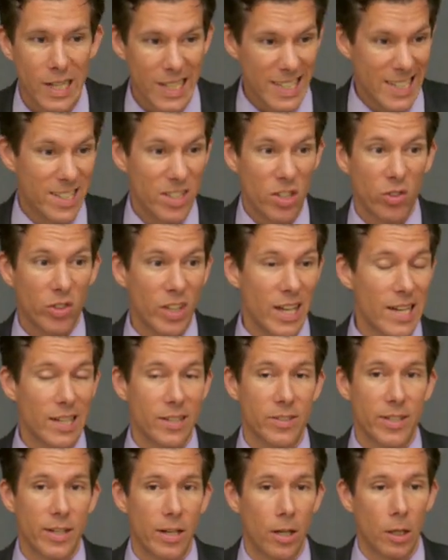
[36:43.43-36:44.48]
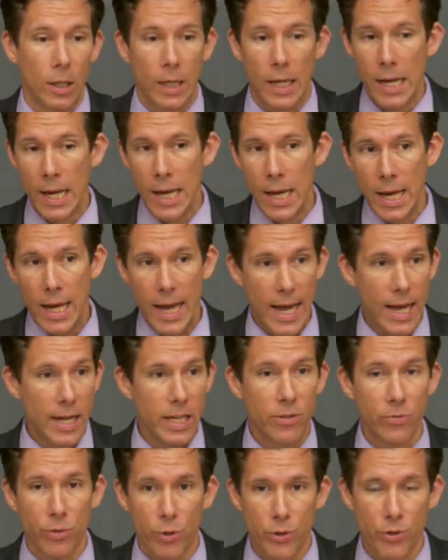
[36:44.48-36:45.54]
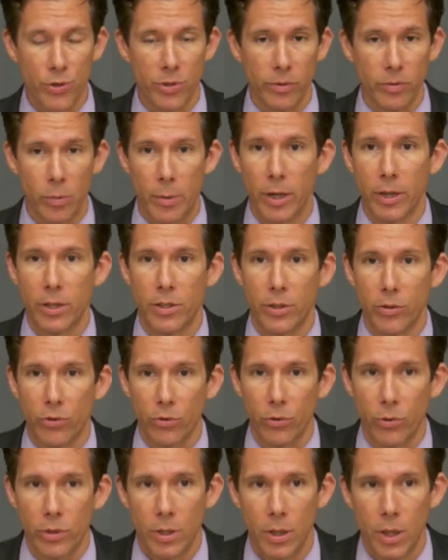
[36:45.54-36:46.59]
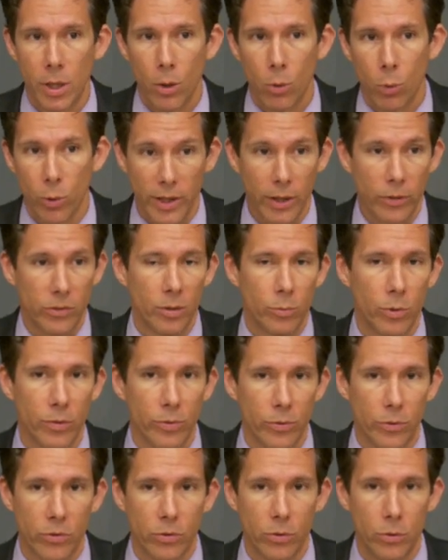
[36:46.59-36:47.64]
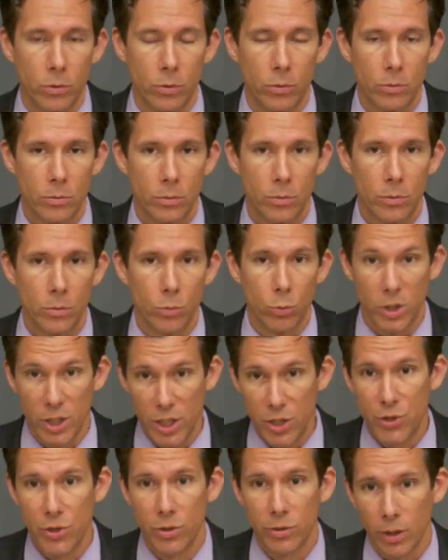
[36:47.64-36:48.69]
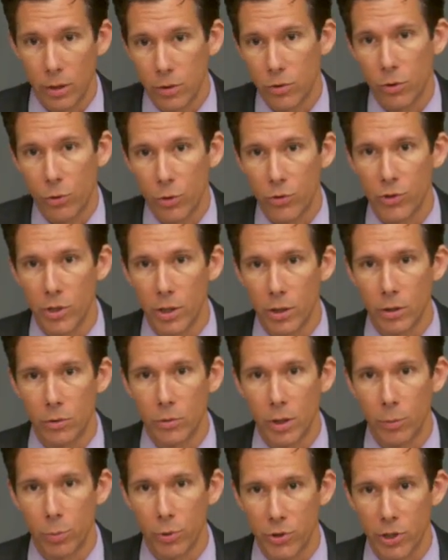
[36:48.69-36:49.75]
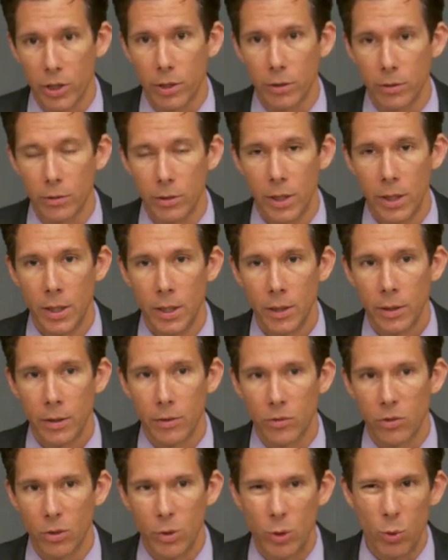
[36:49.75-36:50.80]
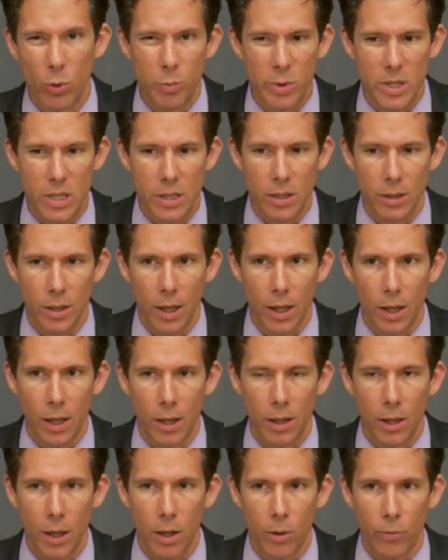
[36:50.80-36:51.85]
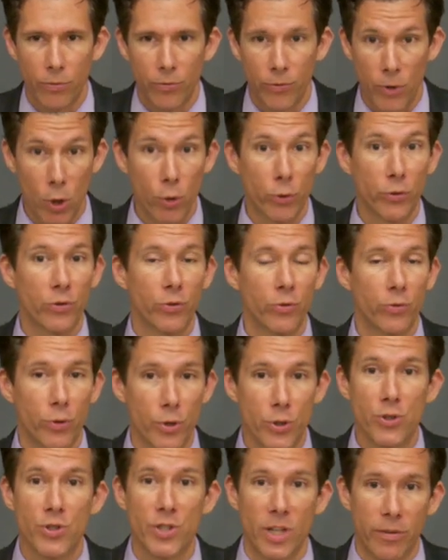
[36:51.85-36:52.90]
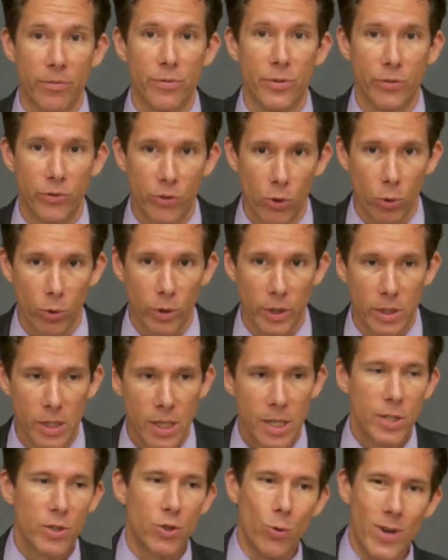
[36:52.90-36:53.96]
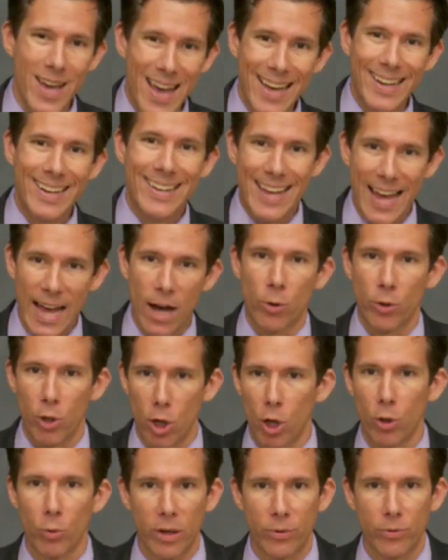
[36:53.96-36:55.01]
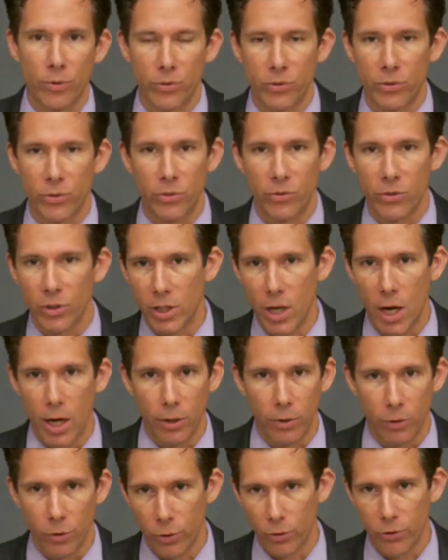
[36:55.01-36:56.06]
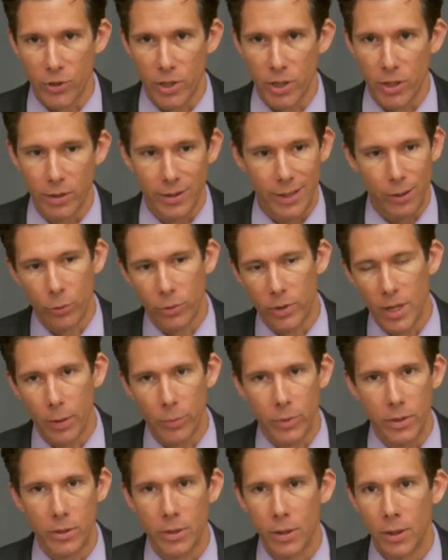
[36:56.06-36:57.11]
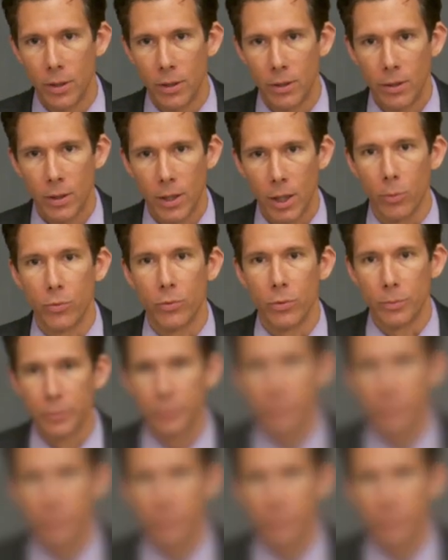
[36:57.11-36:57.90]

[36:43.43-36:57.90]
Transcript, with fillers: You just can't tell any version of American history without some reference to religion and to Christianity in, in particular. And so it would be a, a, false version of the story to edit out all references to God or to Christianity. That would not be helpful.